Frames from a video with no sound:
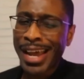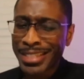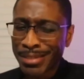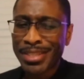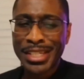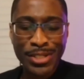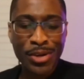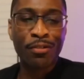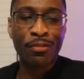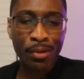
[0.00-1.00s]
I got
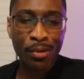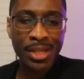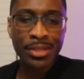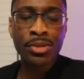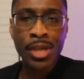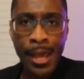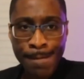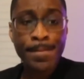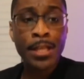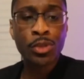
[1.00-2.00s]
some things going for me. That's
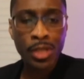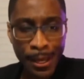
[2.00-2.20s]
okay.